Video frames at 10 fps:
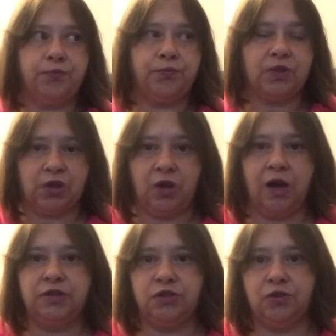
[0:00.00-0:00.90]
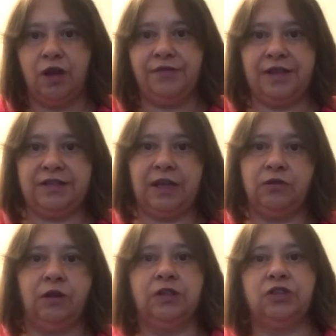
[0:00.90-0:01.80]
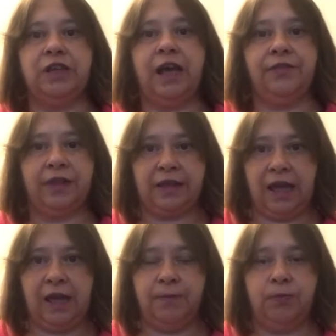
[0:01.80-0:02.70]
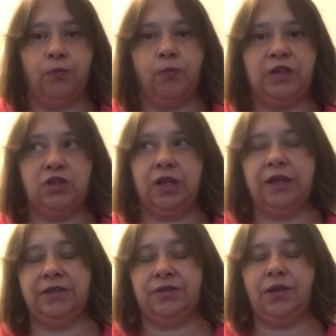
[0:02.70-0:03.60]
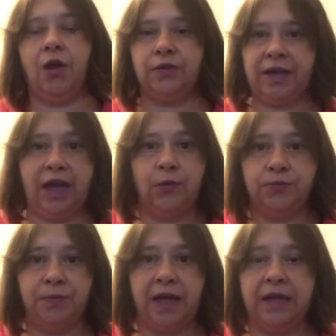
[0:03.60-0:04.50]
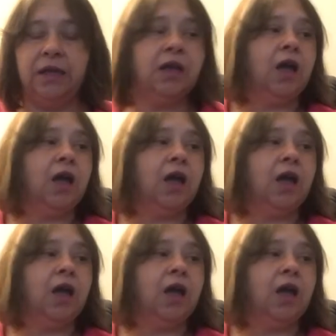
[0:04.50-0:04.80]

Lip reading: The guys do like their technology and their gaming, which is okay with me.